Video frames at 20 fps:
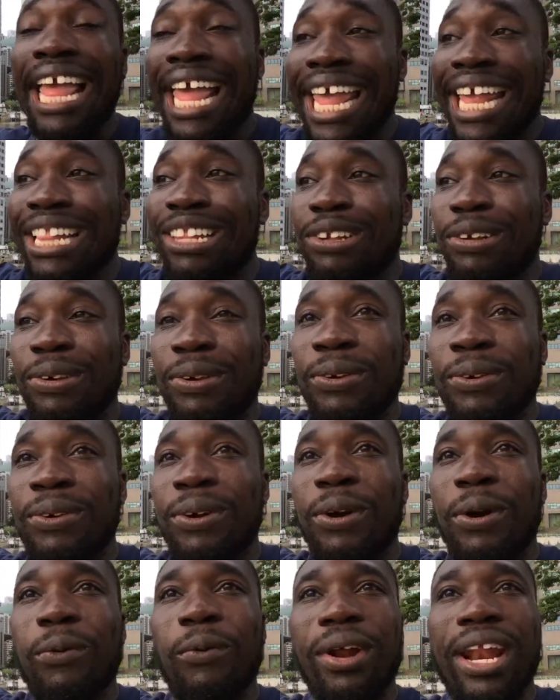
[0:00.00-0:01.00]
into
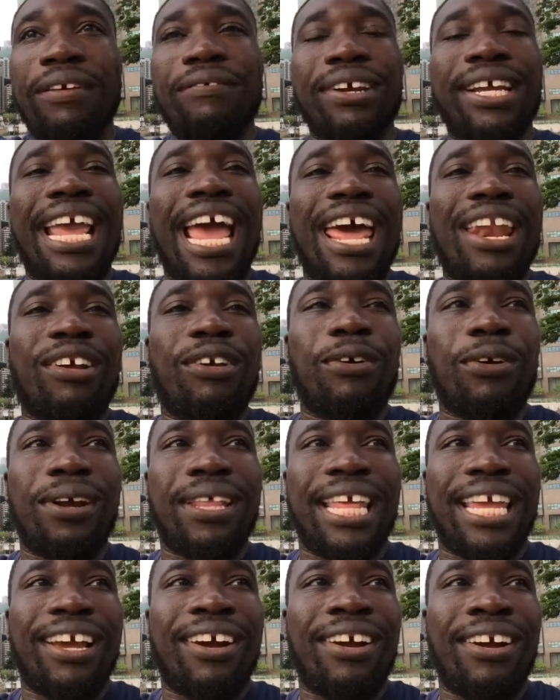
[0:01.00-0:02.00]
whatever
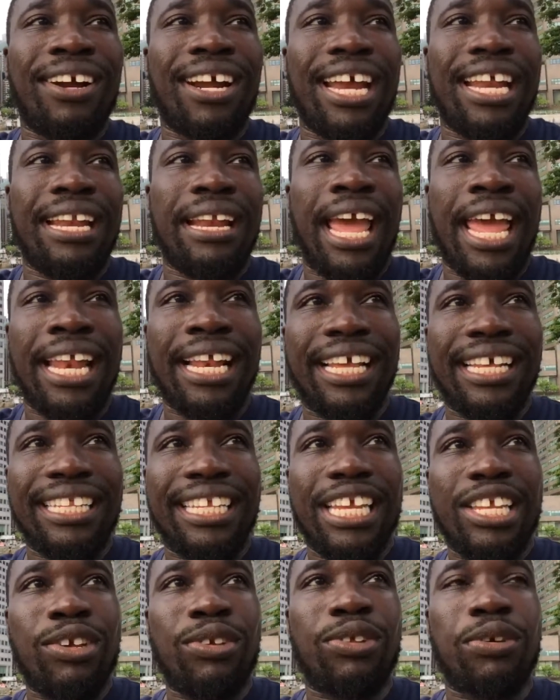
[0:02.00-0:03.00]
category they are, and
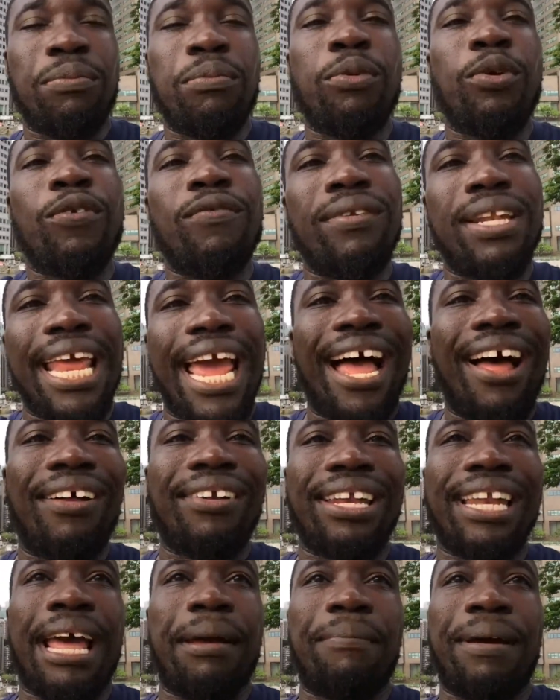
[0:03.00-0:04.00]
continue to move
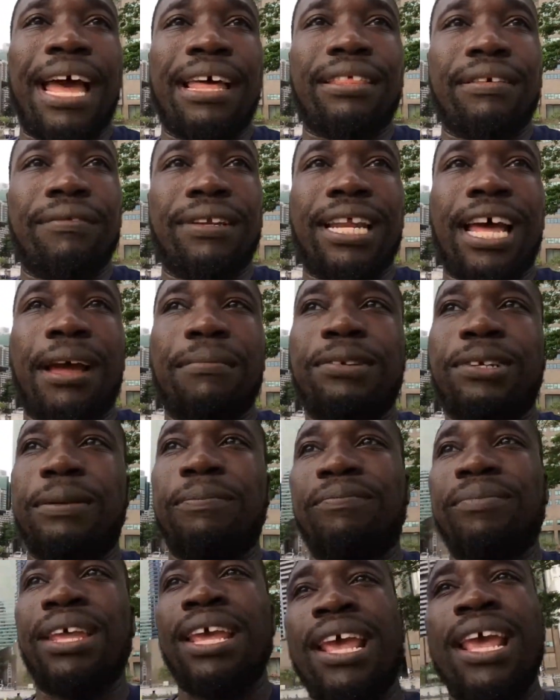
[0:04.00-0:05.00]
down that path of
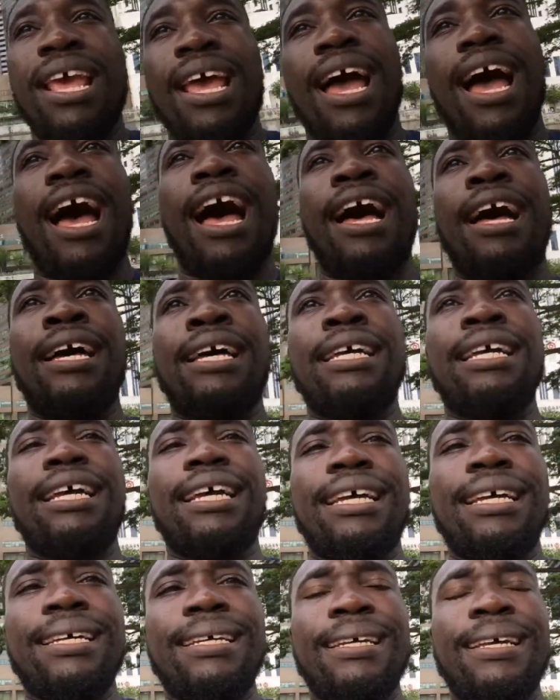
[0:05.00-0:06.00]
adoption.
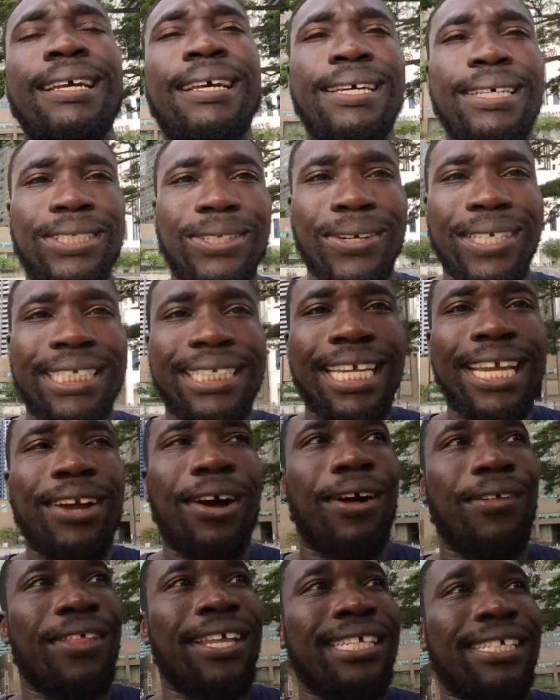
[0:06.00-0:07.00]
So I say
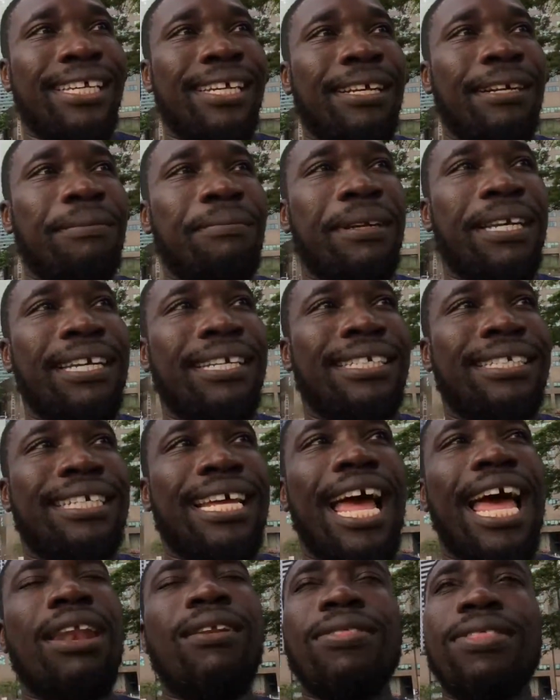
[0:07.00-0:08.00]
all this here because
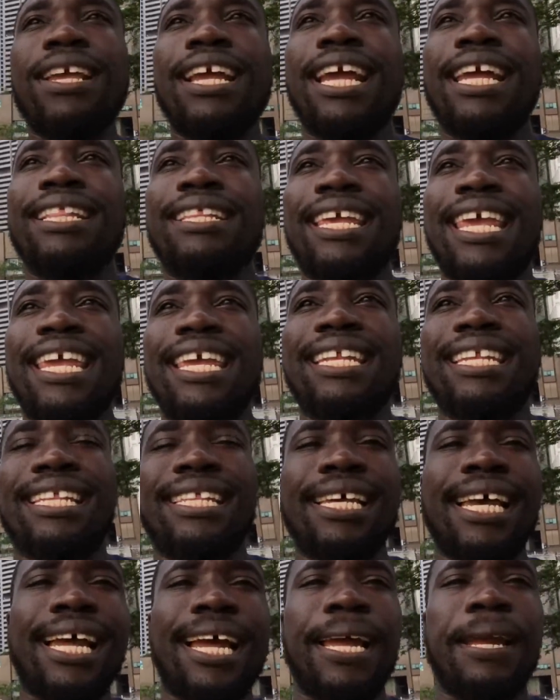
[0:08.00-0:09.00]
I don't think I had taken the
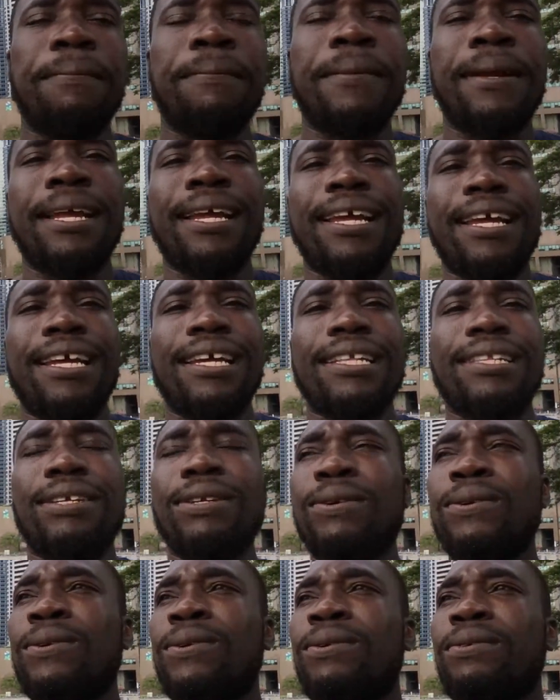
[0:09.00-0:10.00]
time
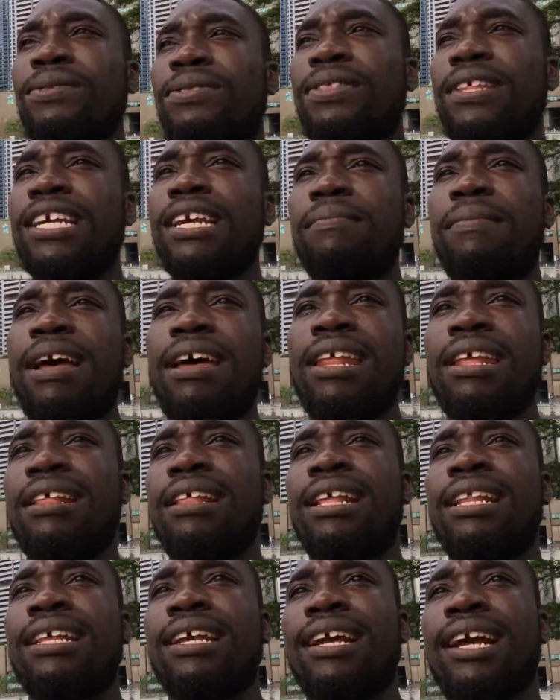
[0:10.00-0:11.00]
to think about it
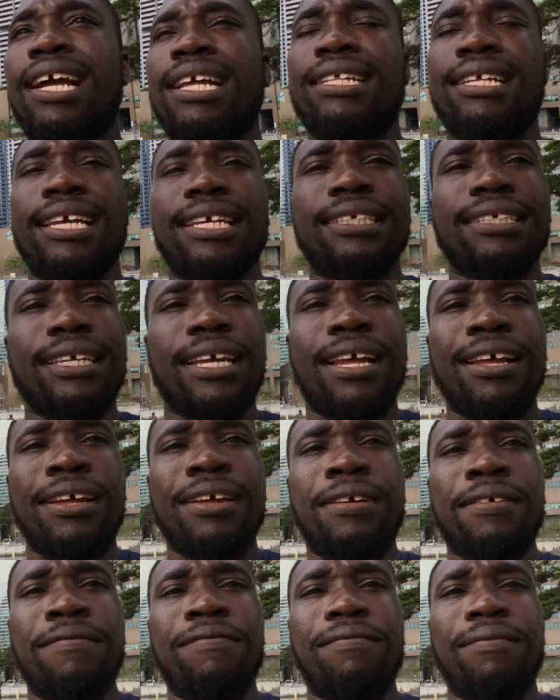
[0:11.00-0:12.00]
in the context
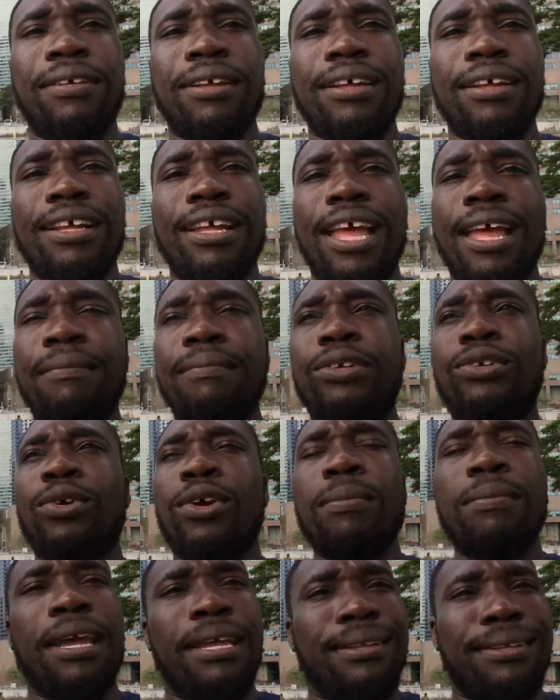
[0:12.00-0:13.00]
of
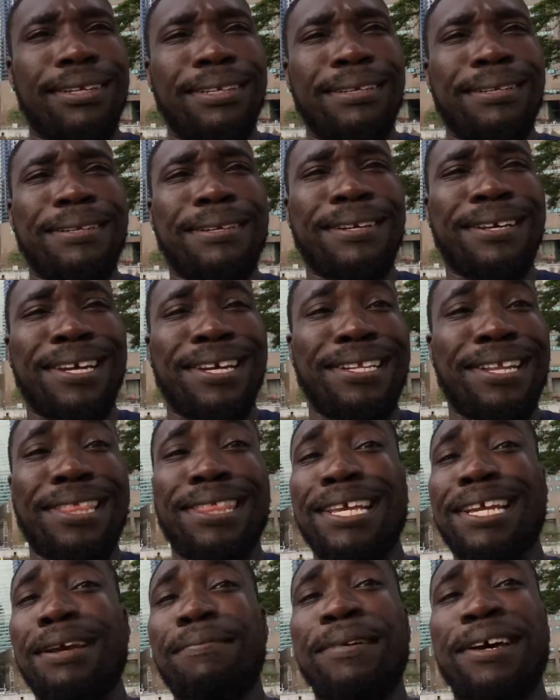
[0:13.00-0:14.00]
enjoyment, to
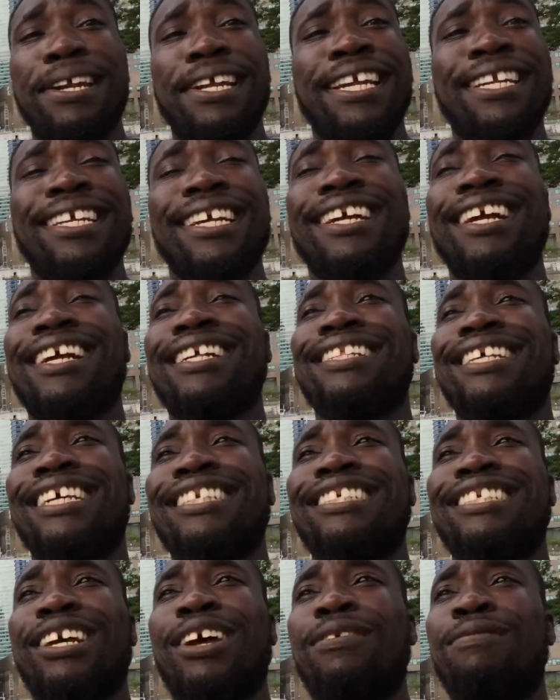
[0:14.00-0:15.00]
think about it in the
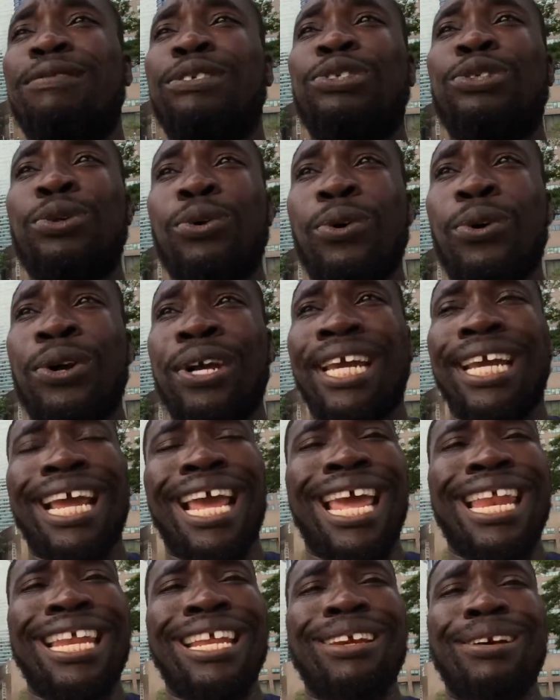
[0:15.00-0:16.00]
context of joy
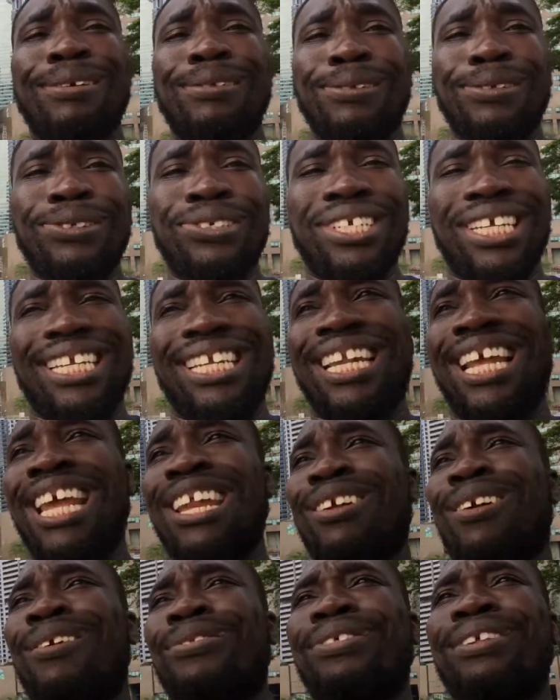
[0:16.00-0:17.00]
and inclusion
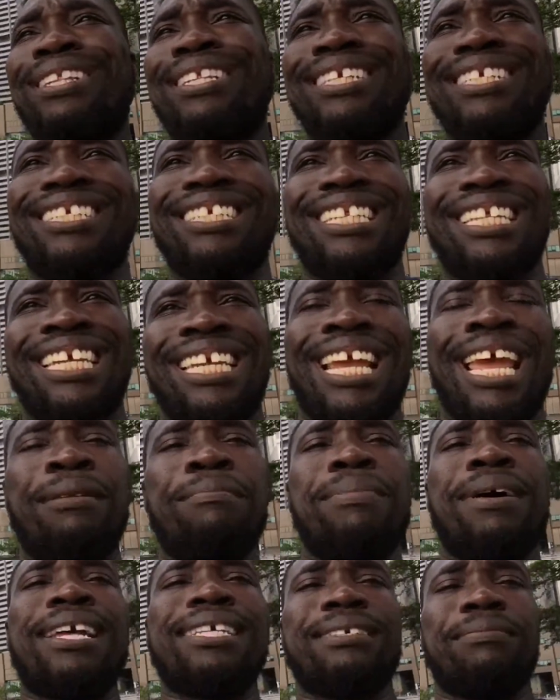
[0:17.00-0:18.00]
and authenticity
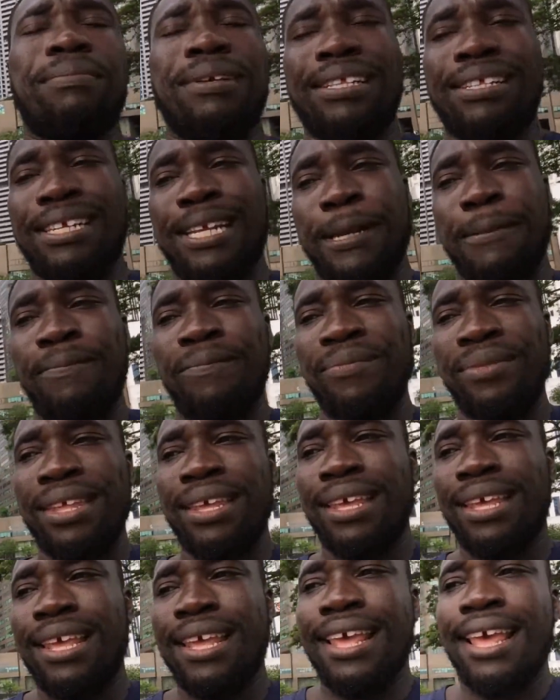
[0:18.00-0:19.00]
and possibility.
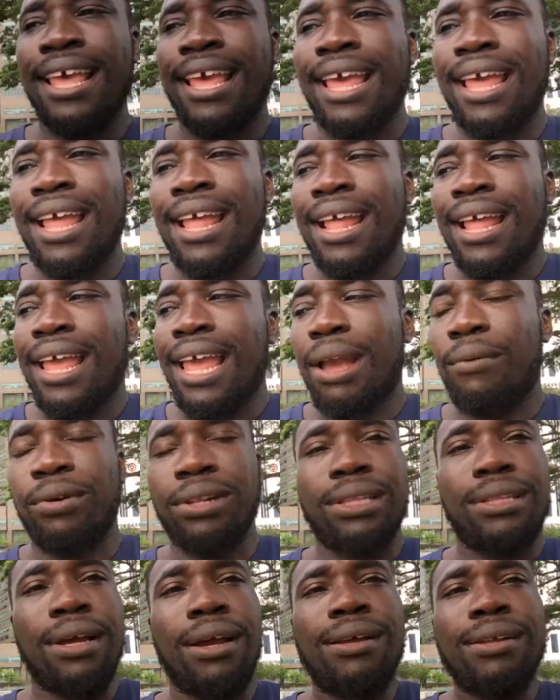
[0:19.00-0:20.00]
And
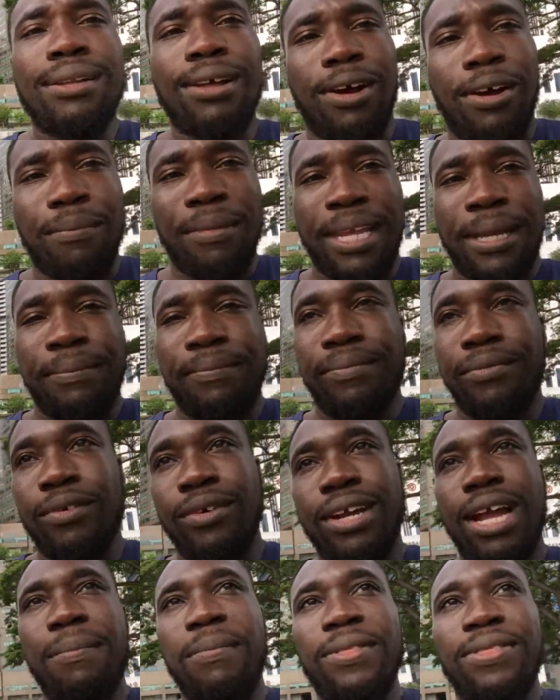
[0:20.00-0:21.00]
what dawned on me,
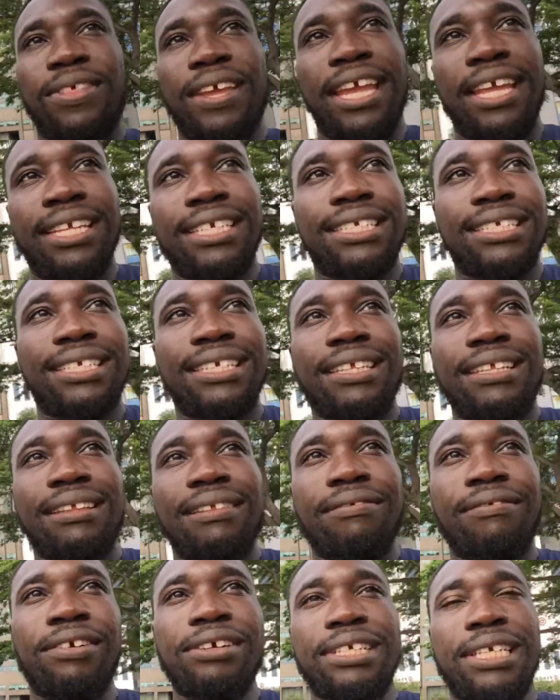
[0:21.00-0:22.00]
well, a couple things.
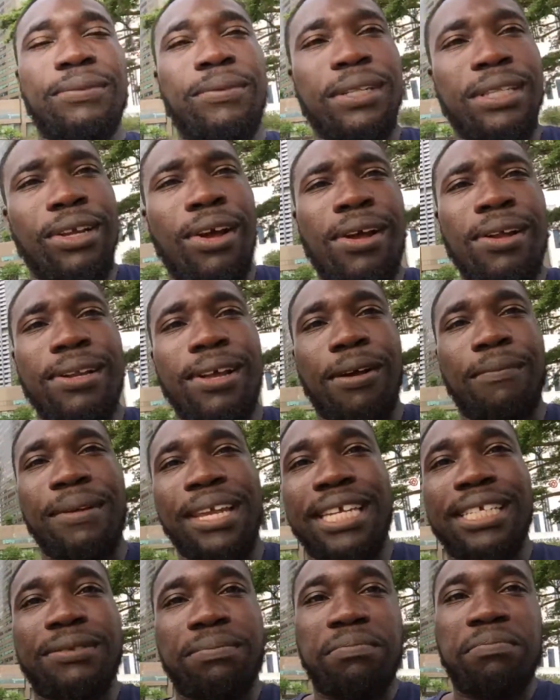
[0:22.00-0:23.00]
Firstly, what dawned on
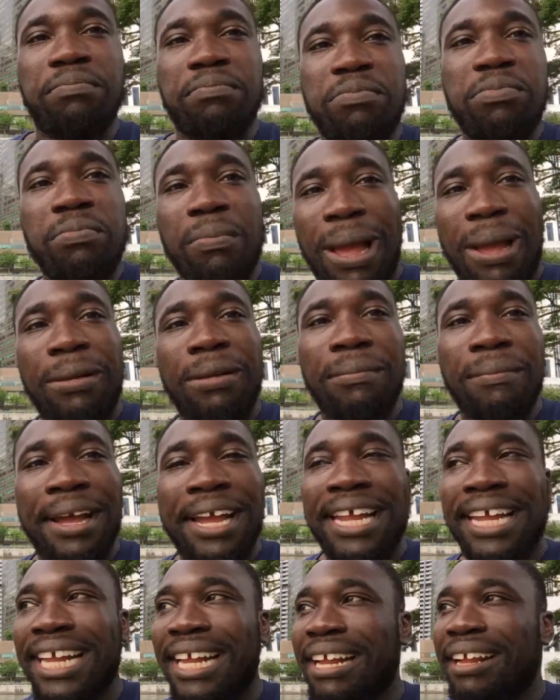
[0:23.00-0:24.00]
me is
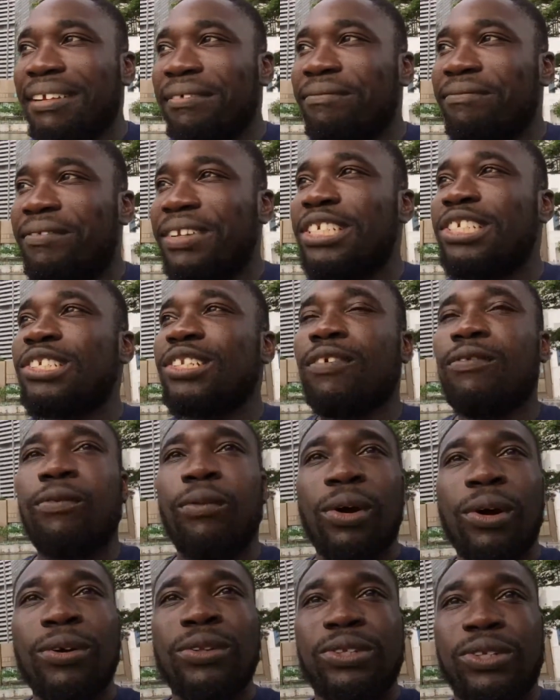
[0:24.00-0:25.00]
my vision of
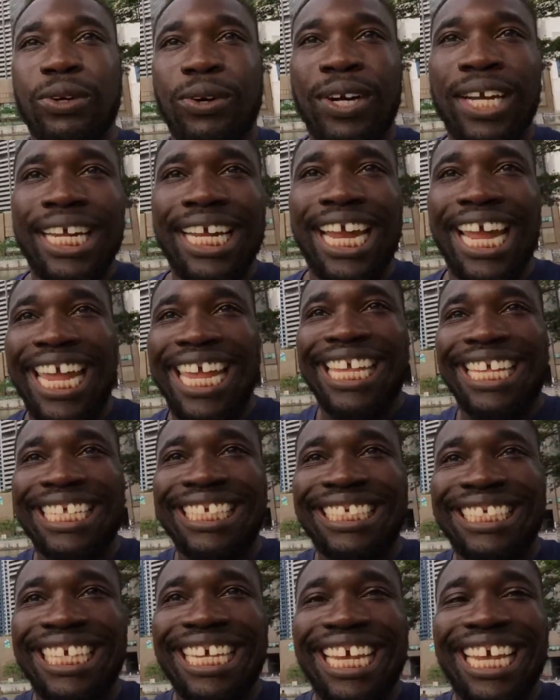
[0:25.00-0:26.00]
world joy
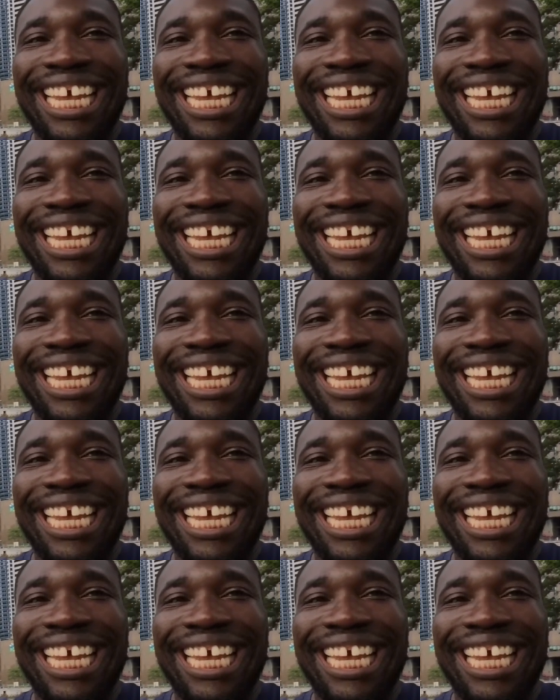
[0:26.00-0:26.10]
is